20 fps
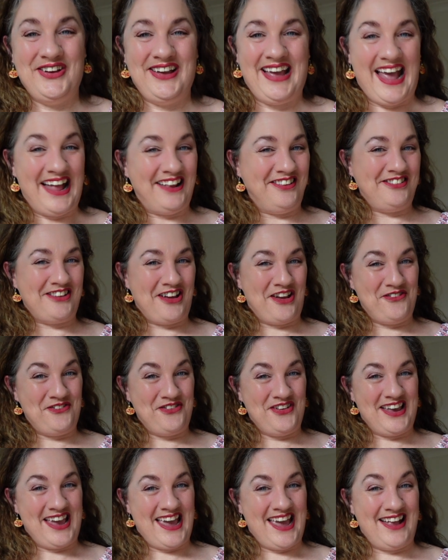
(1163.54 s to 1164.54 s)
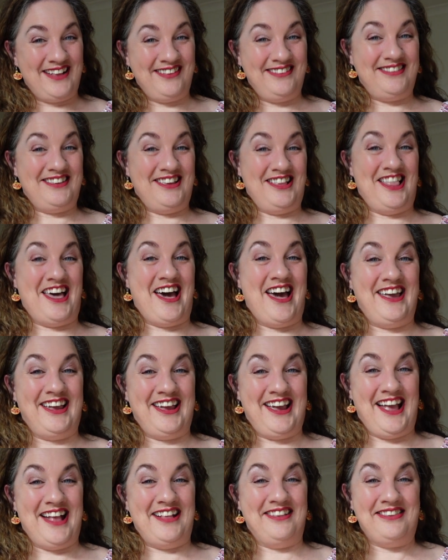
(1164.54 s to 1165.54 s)
And don't forget to
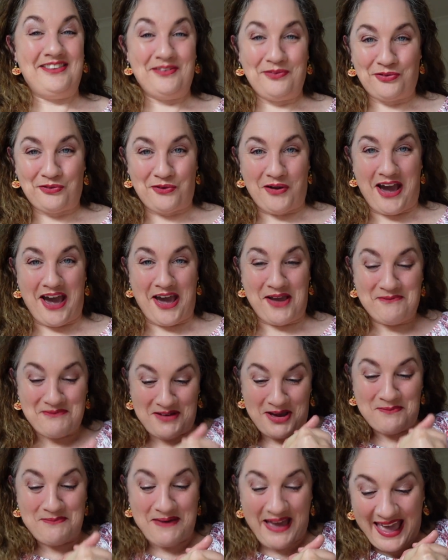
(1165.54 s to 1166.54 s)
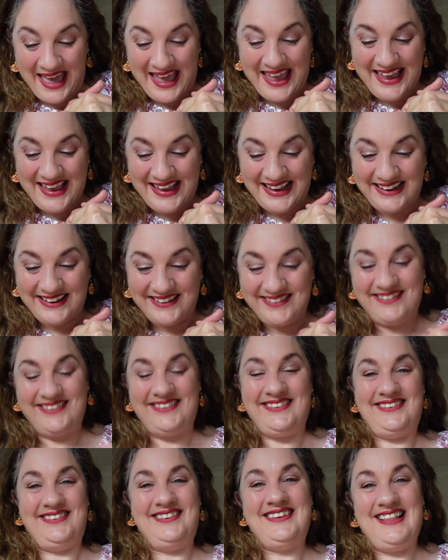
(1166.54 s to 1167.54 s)
like and subscribe my
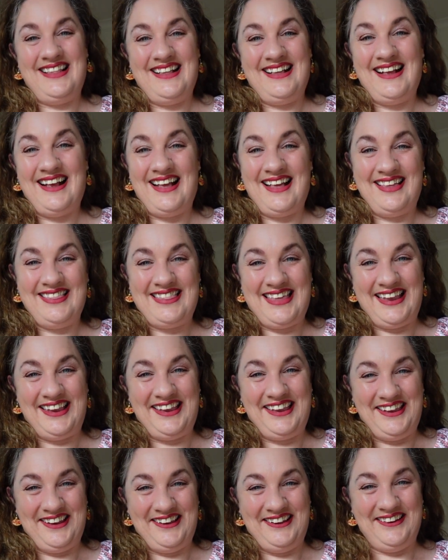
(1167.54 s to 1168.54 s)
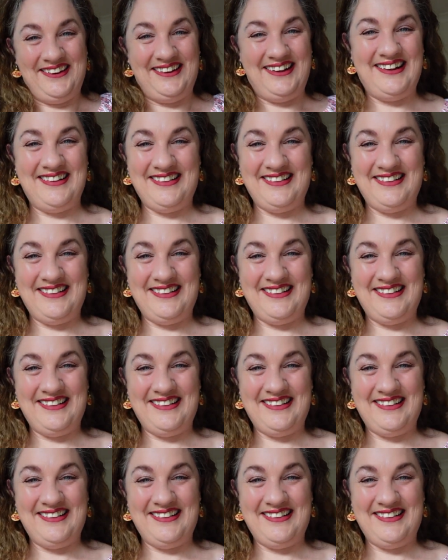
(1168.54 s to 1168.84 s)
page. Thank you.